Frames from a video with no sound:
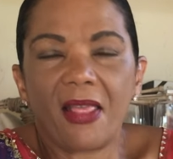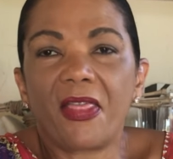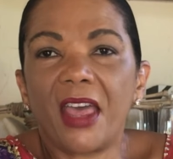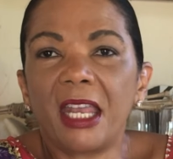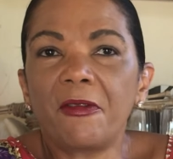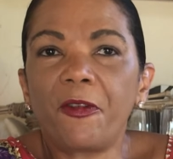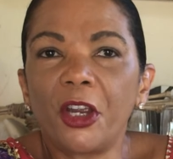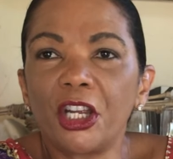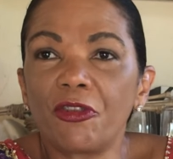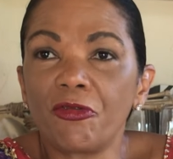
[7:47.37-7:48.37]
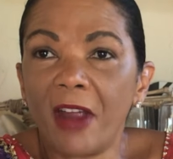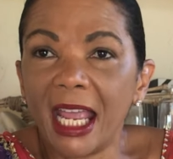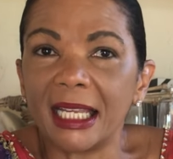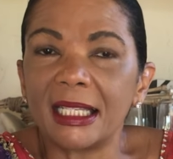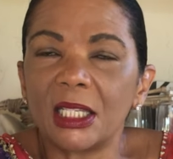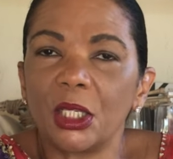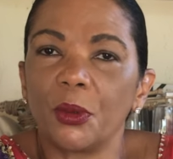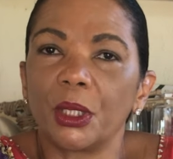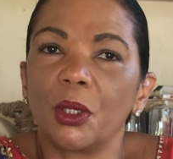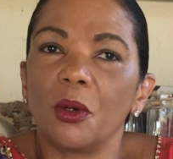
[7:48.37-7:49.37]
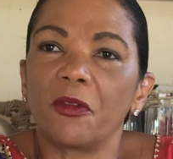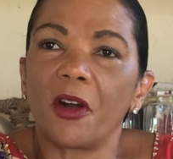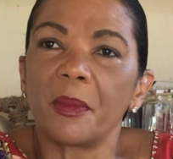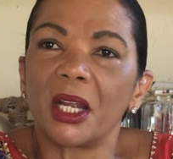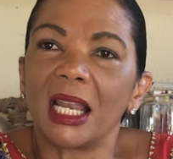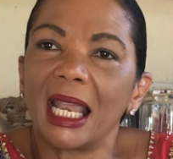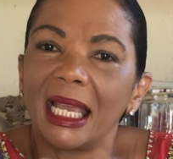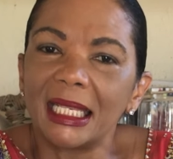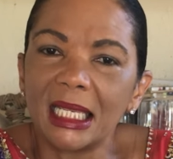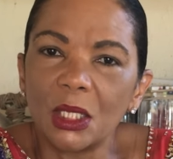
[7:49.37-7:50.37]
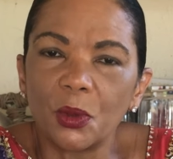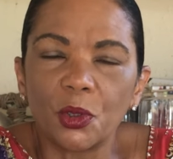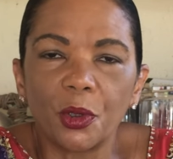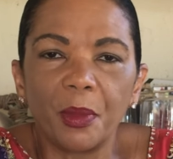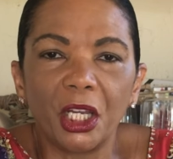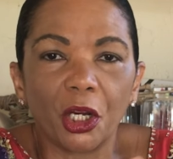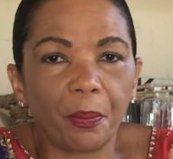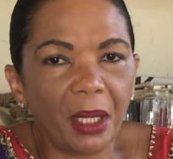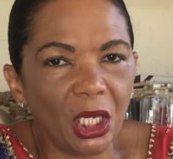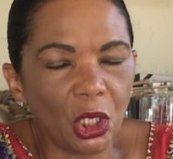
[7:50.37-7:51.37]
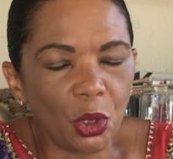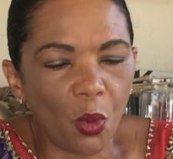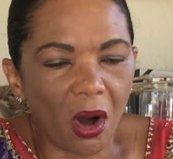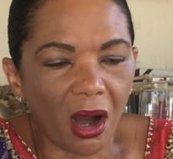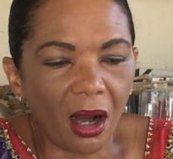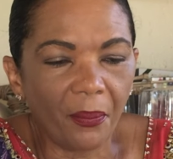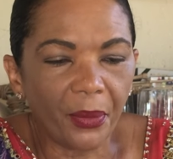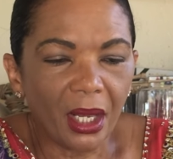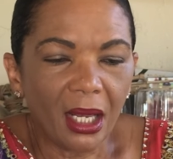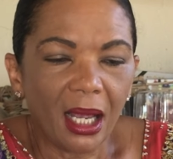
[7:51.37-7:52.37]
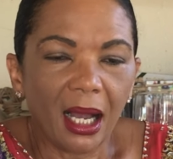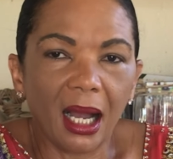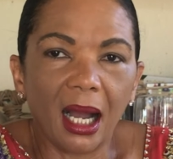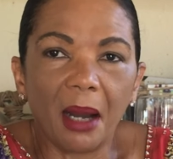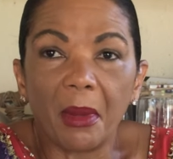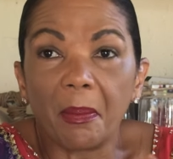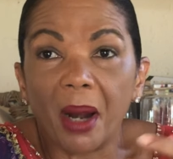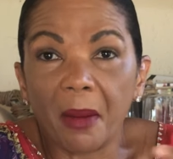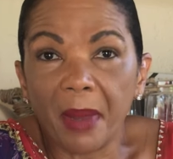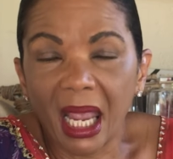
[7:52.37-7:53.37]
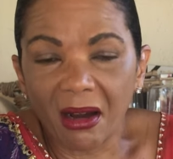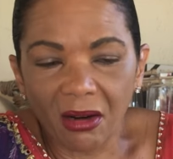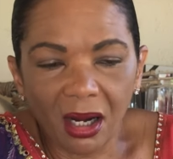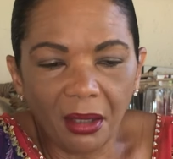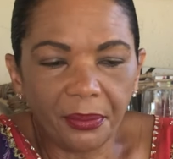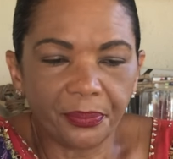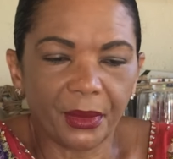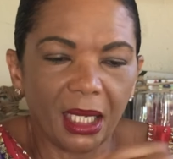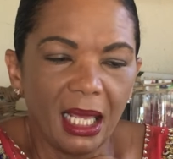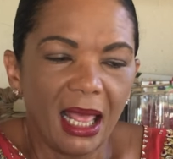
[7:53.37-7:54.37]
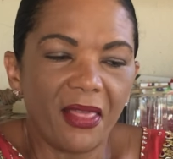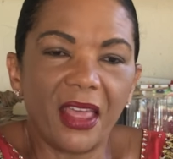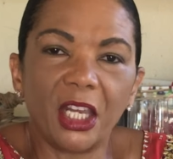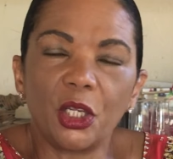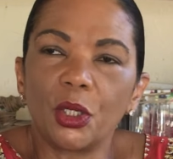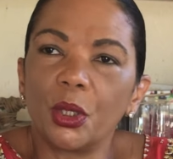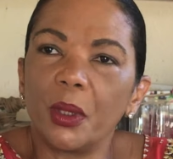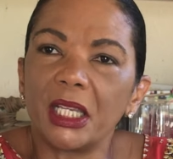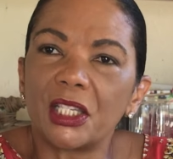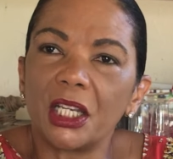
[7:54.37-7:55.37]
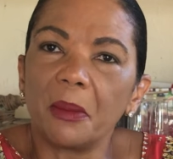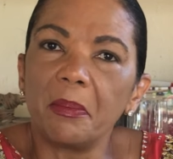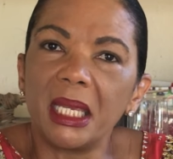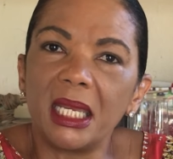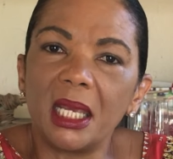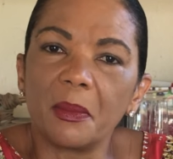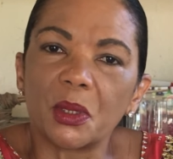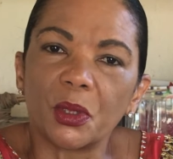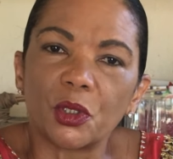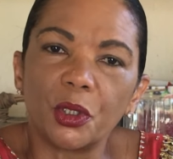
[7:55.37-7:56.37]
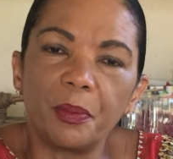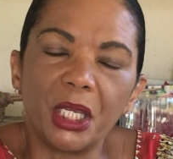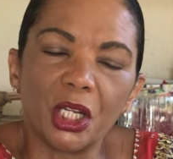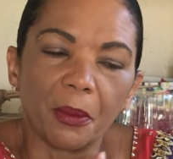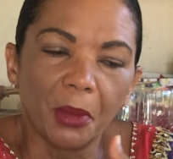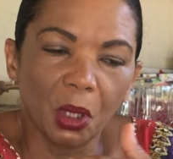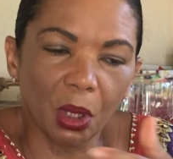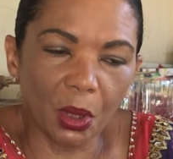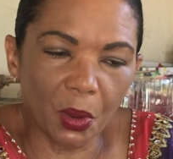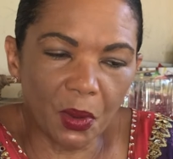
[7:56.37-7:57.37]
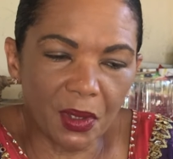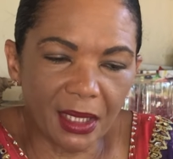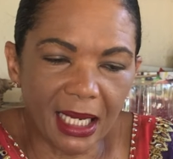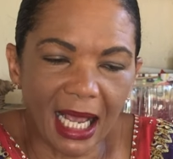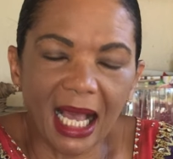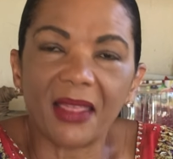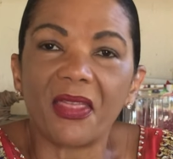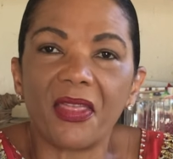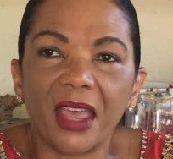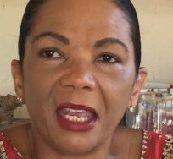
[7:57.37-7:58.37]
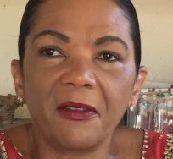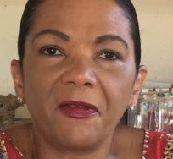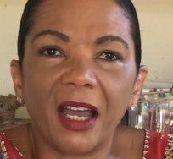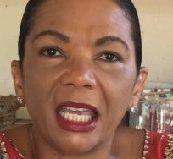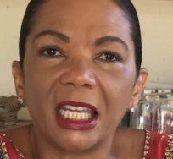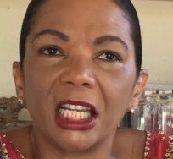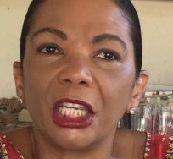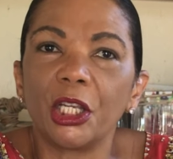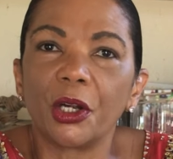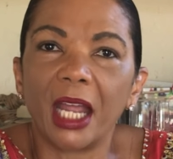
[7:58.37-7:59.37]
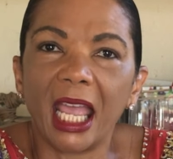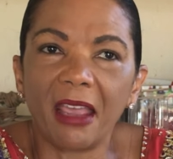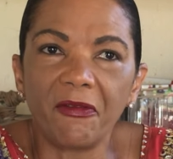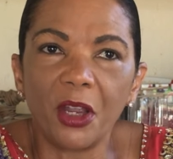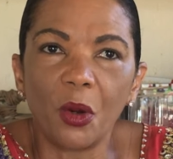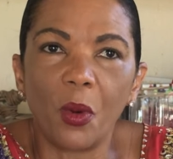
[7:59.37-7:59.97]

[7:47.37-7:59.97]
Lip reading: Then for your reds, you would go from your lightest, which would be your Pinot Noir, a Barbera. Then you'd go into your mediums, which could be your Merlots, and then finally your heavier